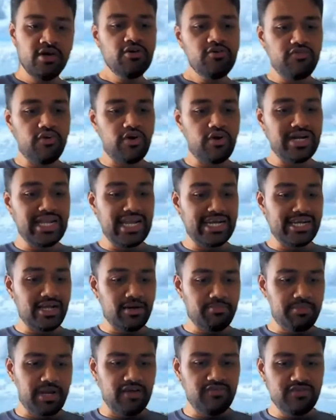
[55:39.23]
for data
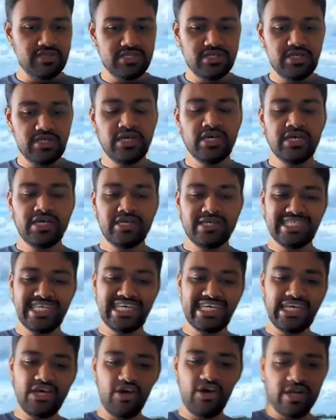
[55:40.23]
privacy?
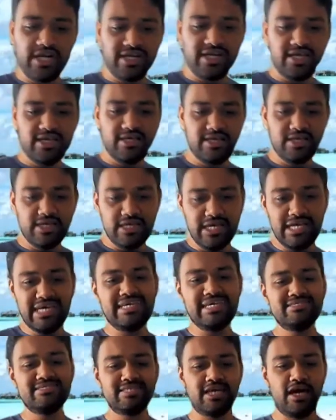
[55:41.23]
Security
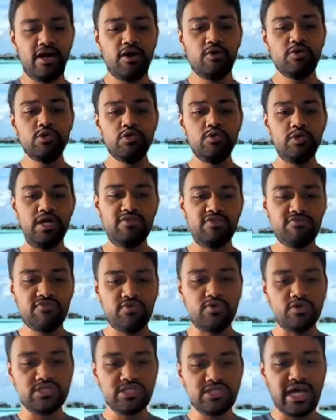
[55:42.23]
is how you
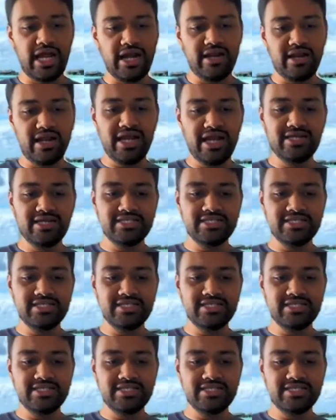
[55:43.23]
enforce that, right?